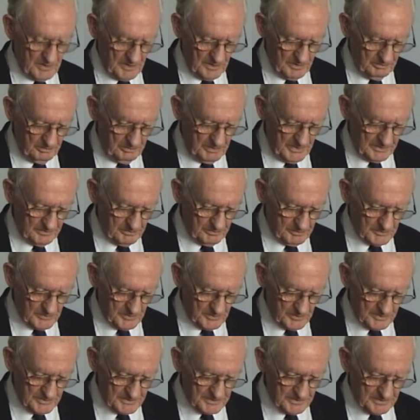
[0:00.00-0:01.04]
by
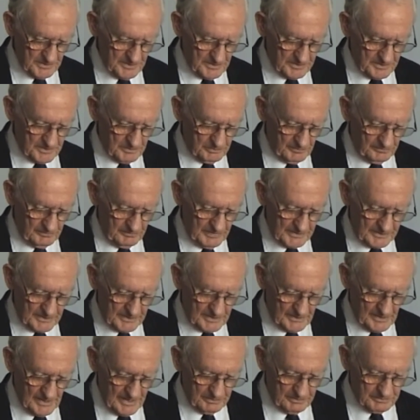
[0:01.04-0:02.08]
bedboards to prevent
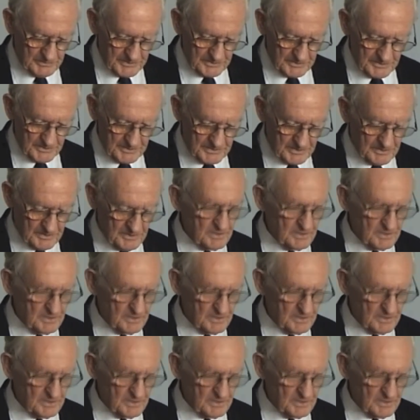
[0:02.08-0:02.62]
collapses,